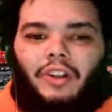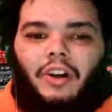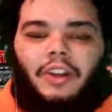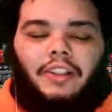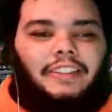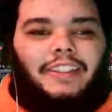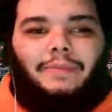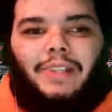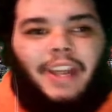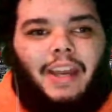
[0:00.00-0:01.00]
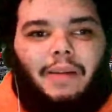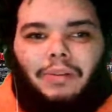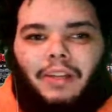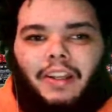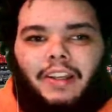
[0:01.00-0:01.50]
all these NBA
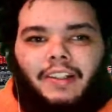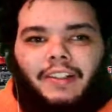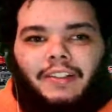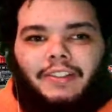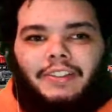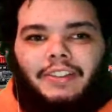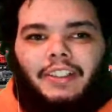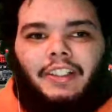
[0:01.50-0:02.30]
players,